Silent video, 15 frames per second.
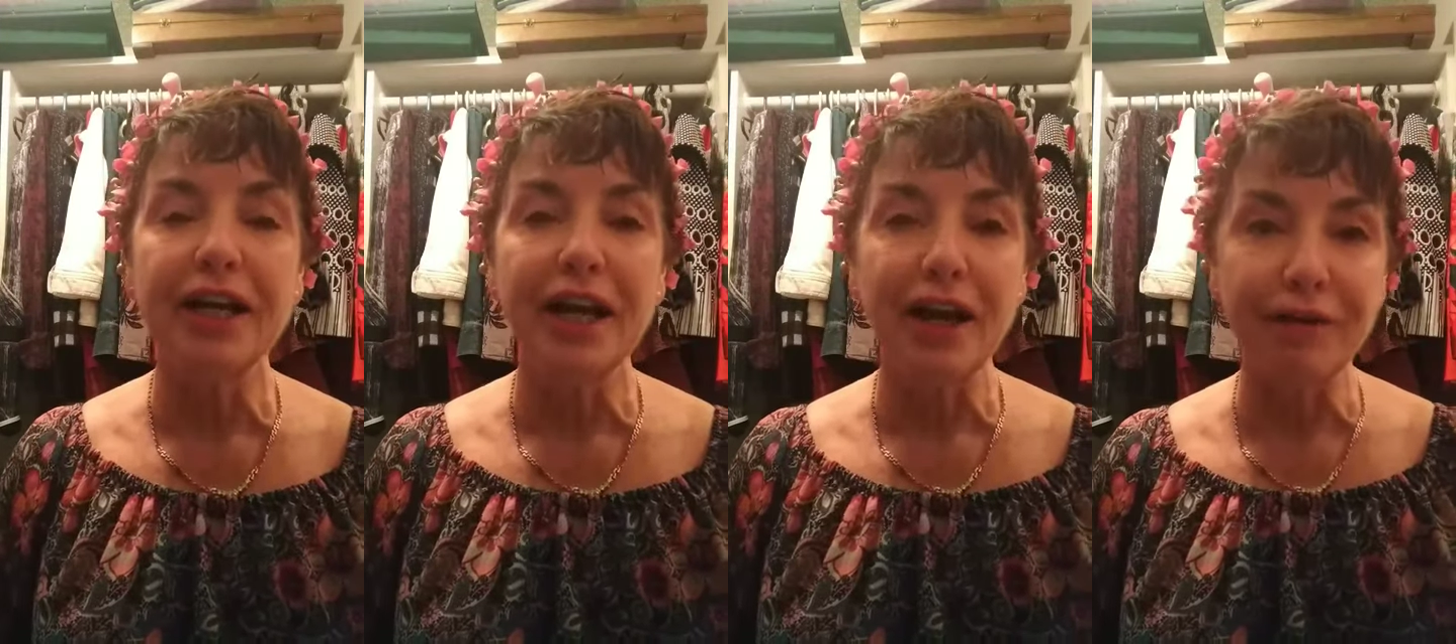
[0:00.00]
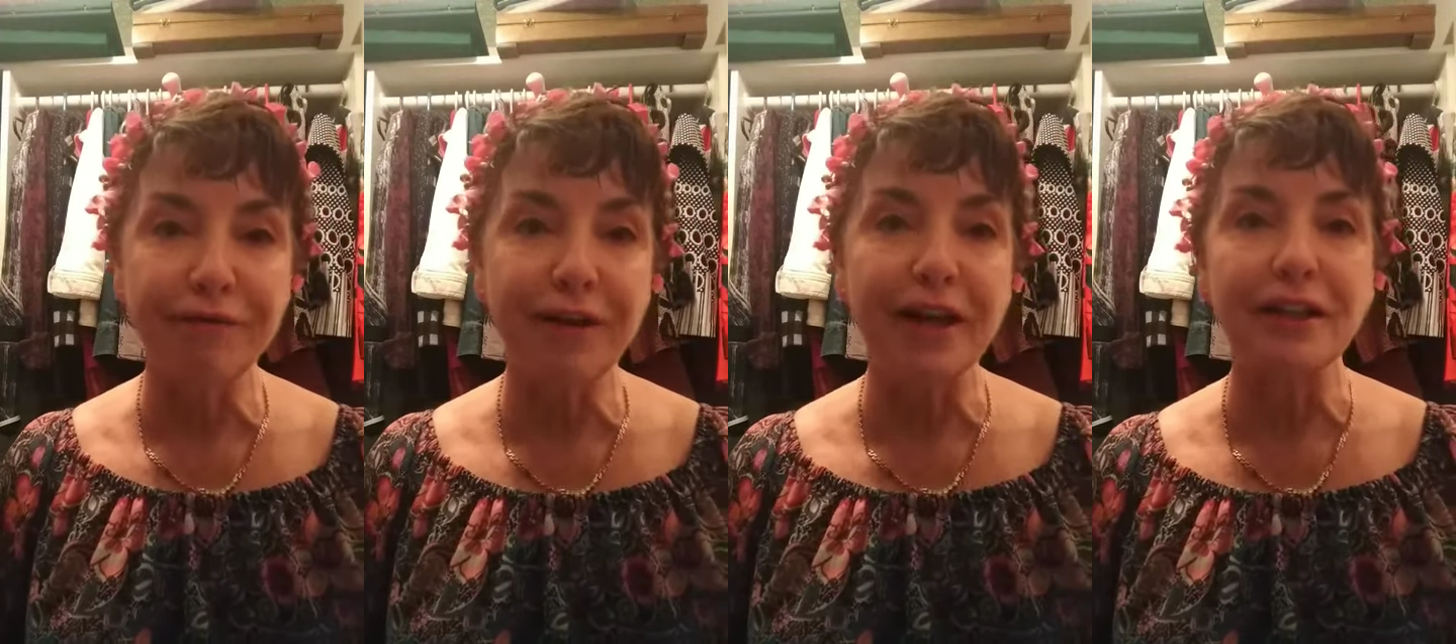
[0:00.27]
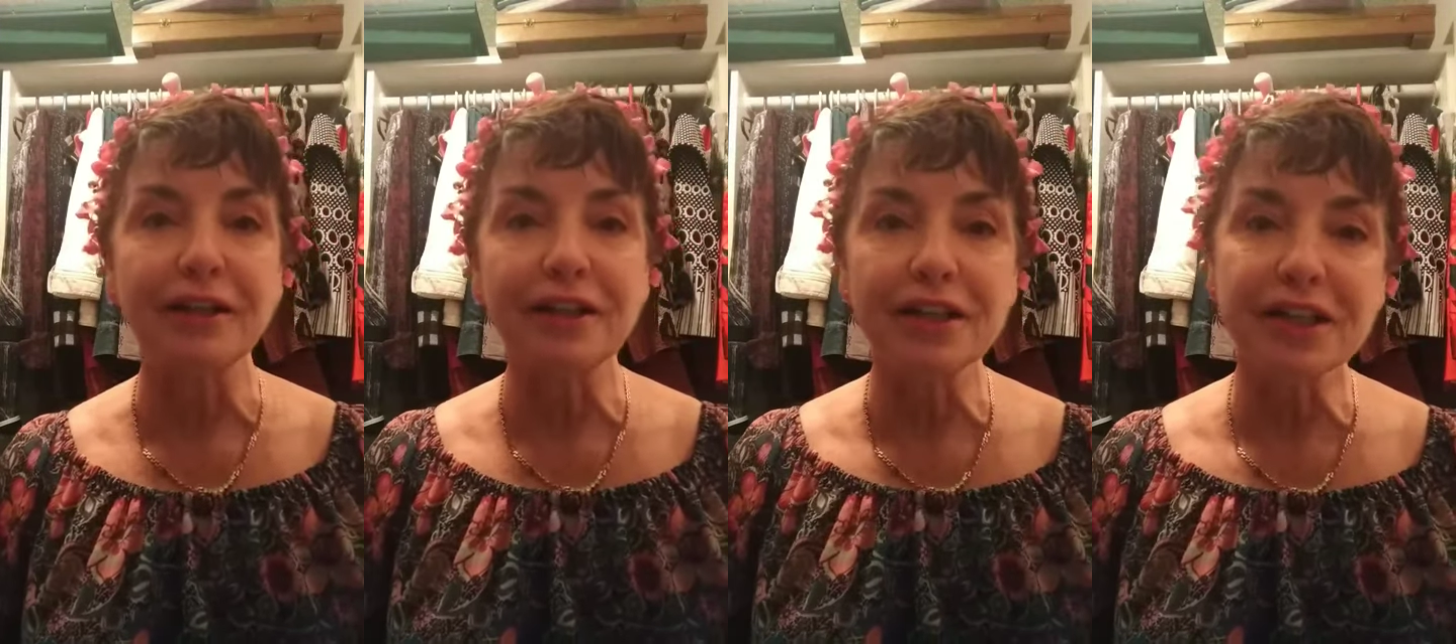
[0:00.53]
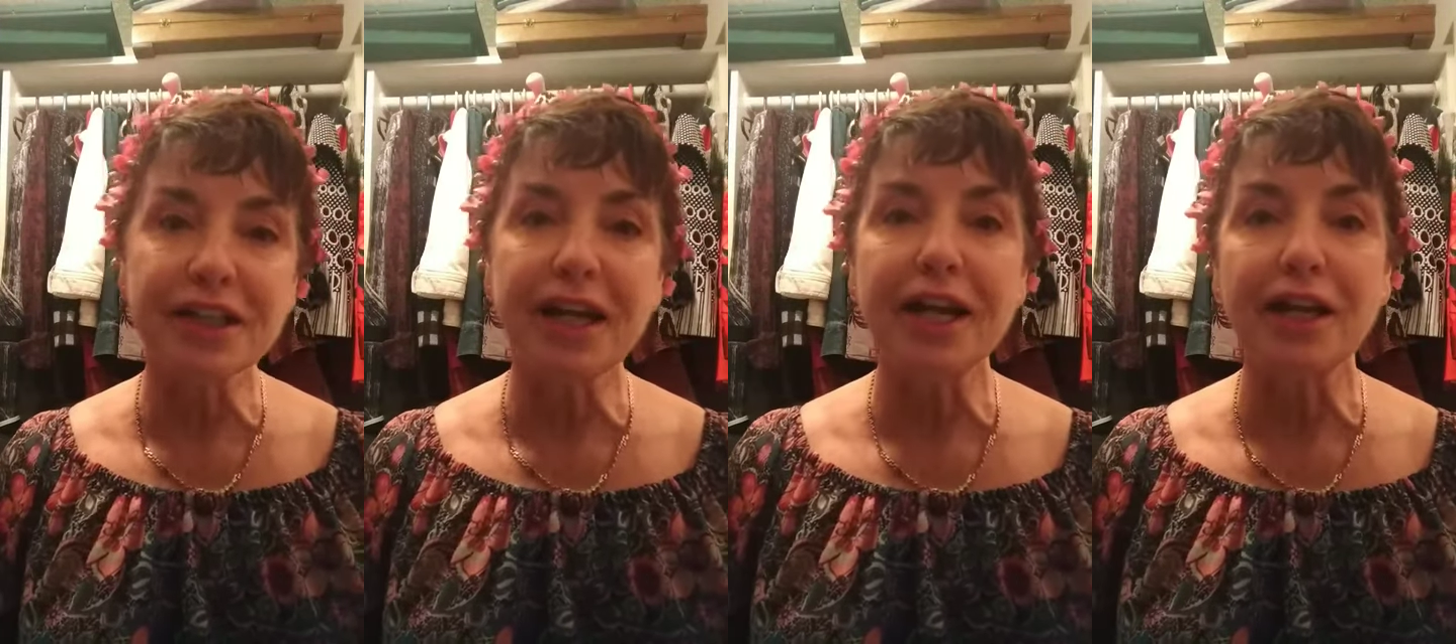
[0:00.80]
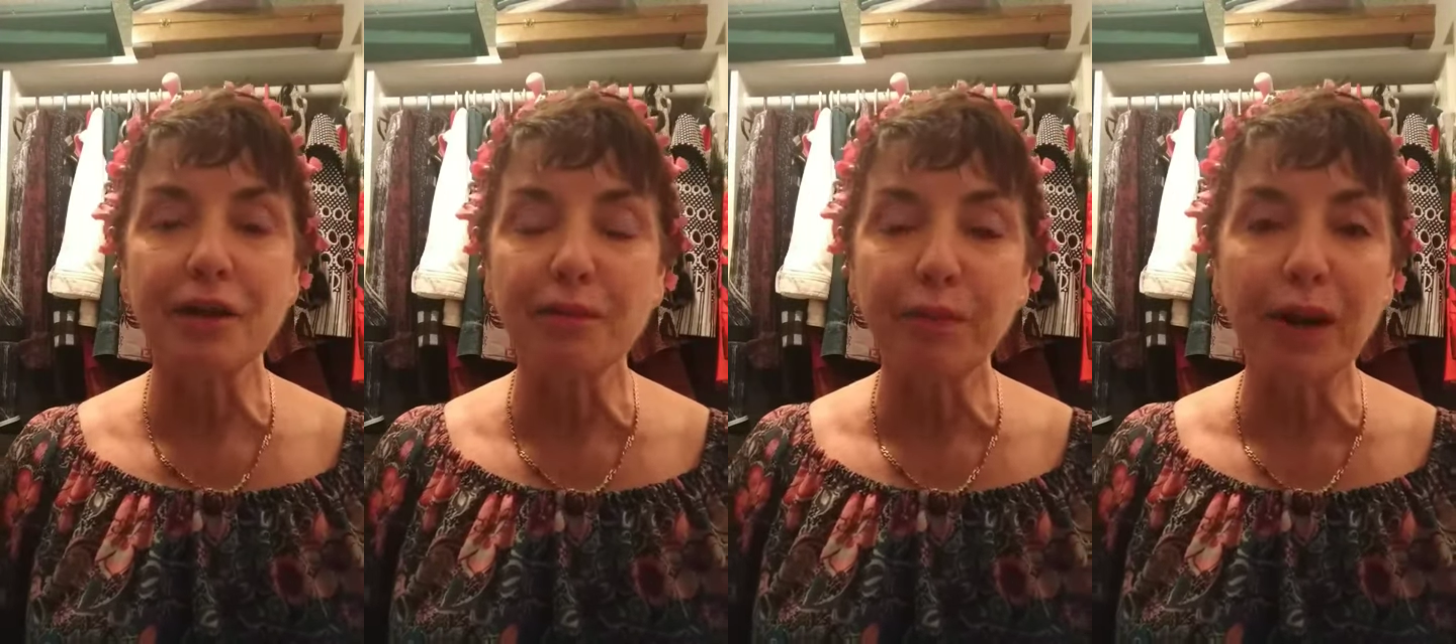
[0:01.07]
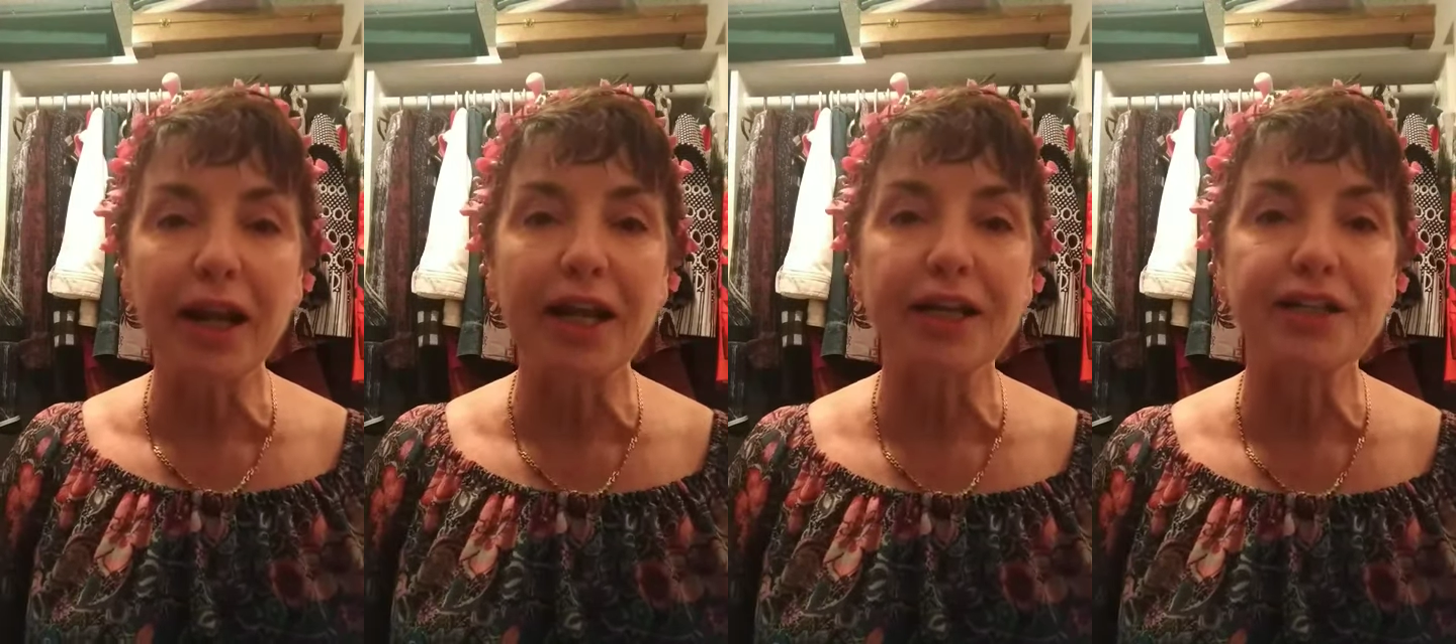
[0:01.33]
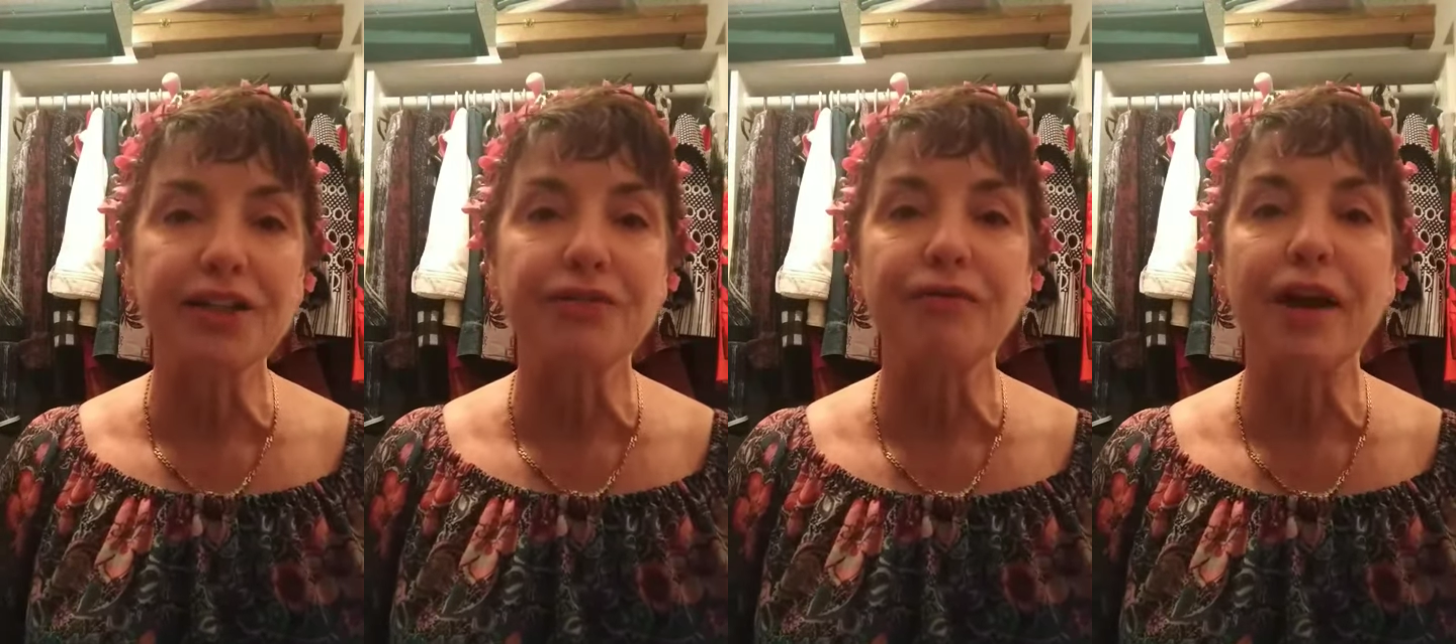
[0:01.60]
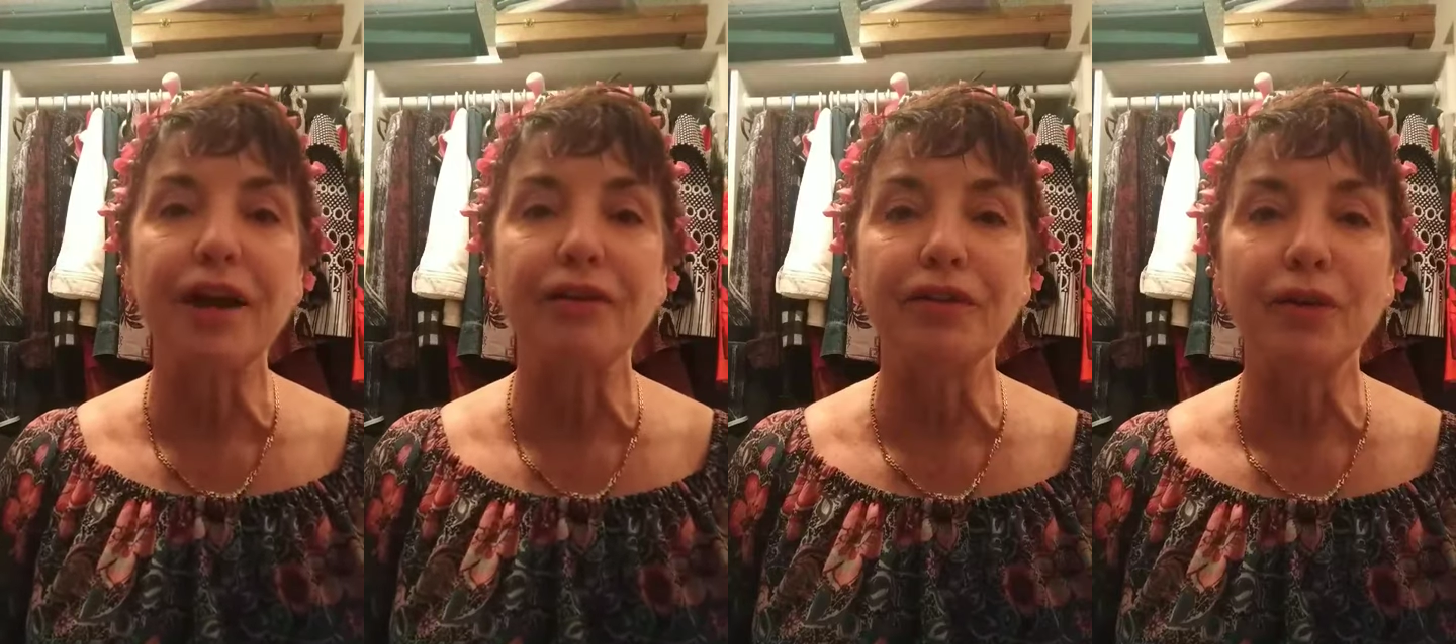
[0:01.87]
event that's taken place
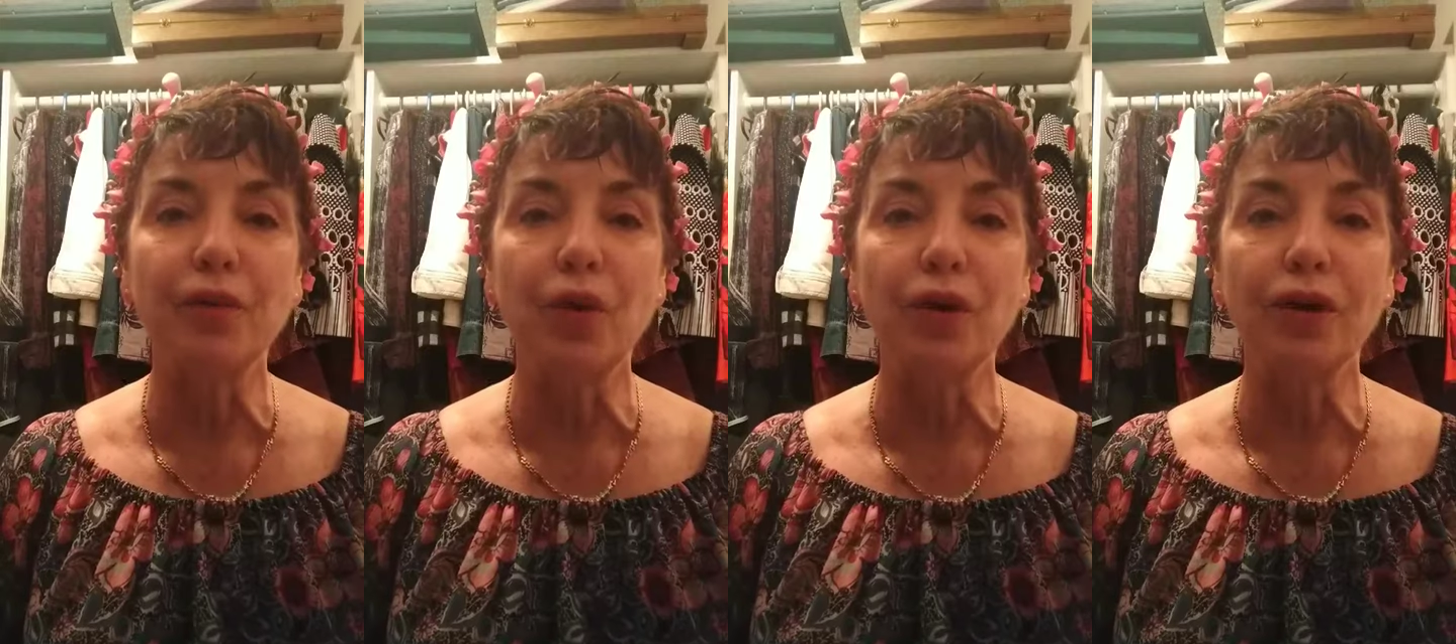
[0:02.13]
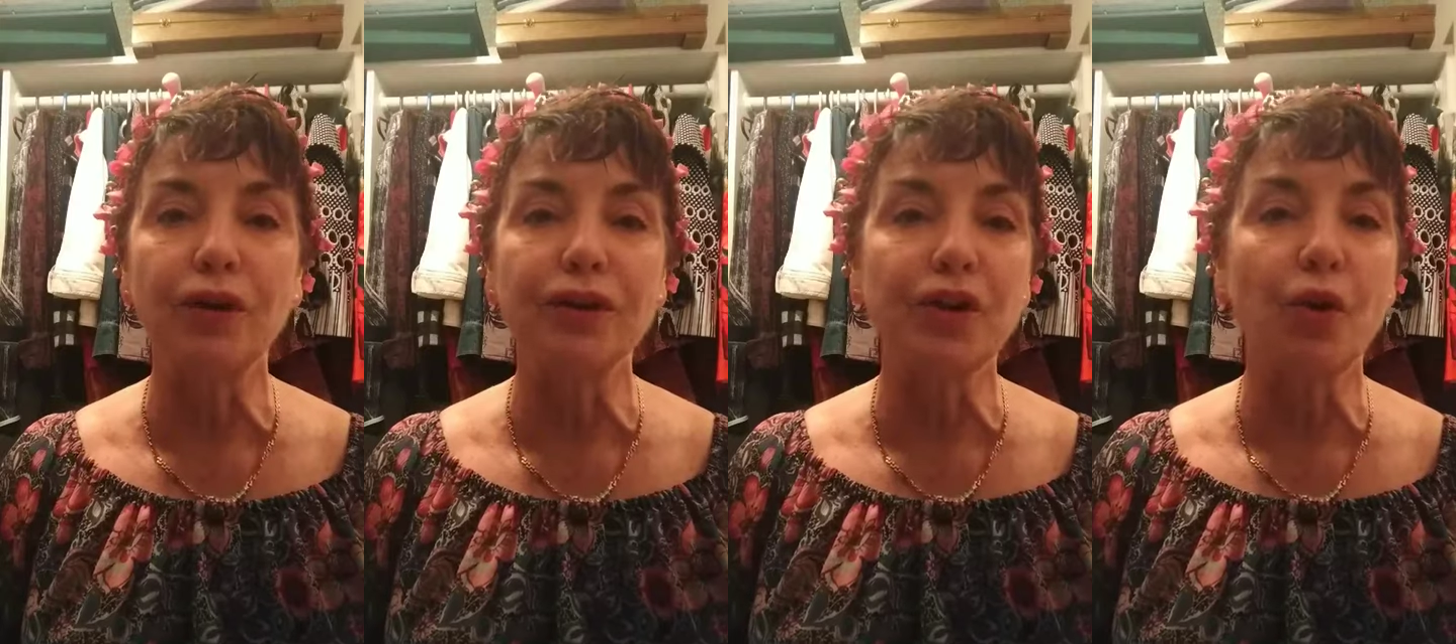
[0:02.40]
around the world.